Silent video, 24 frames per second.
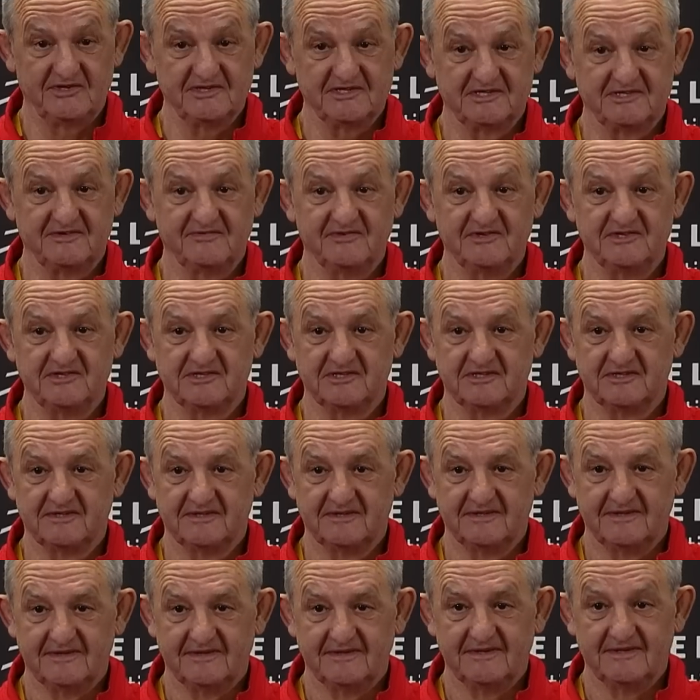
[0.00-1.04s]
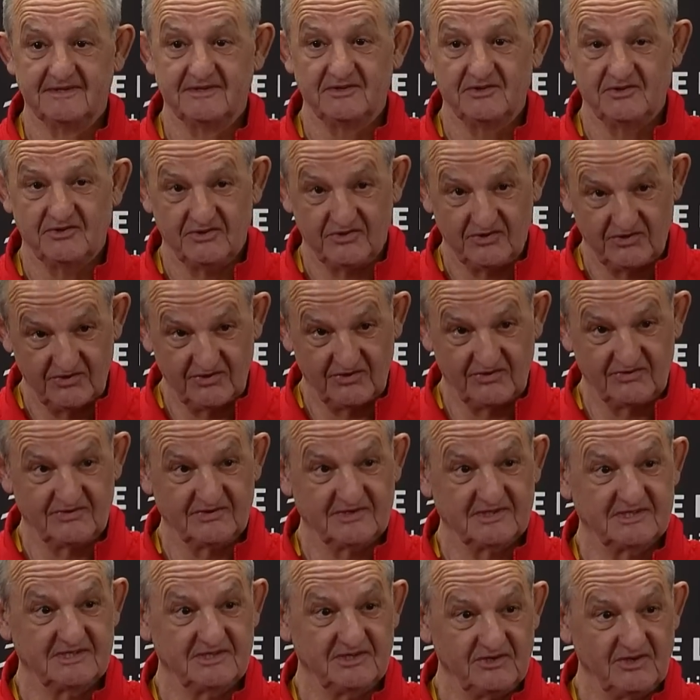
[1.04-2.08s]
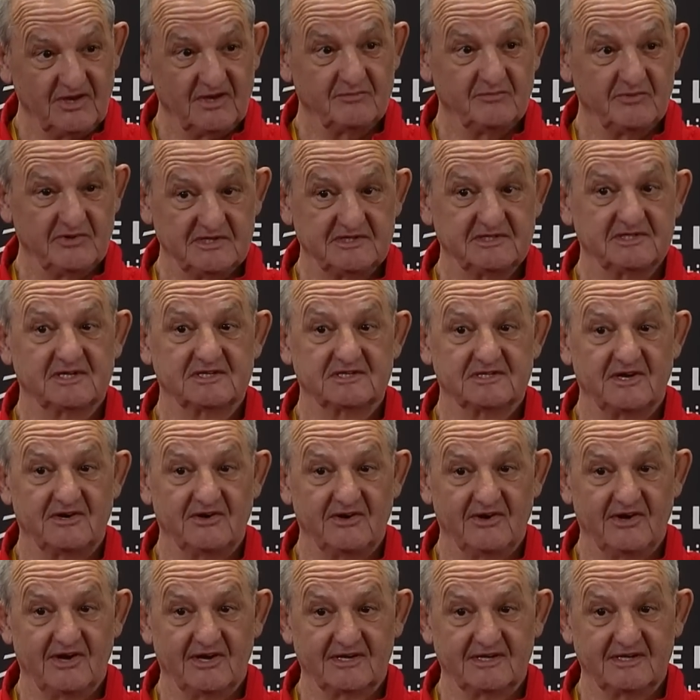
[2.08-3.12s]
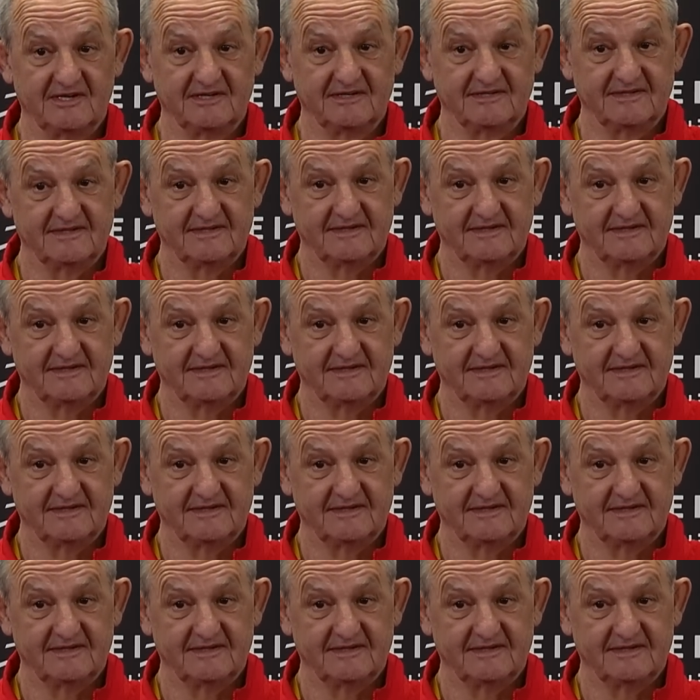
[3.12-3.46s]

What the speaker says: this division. You got to play 600 hockey.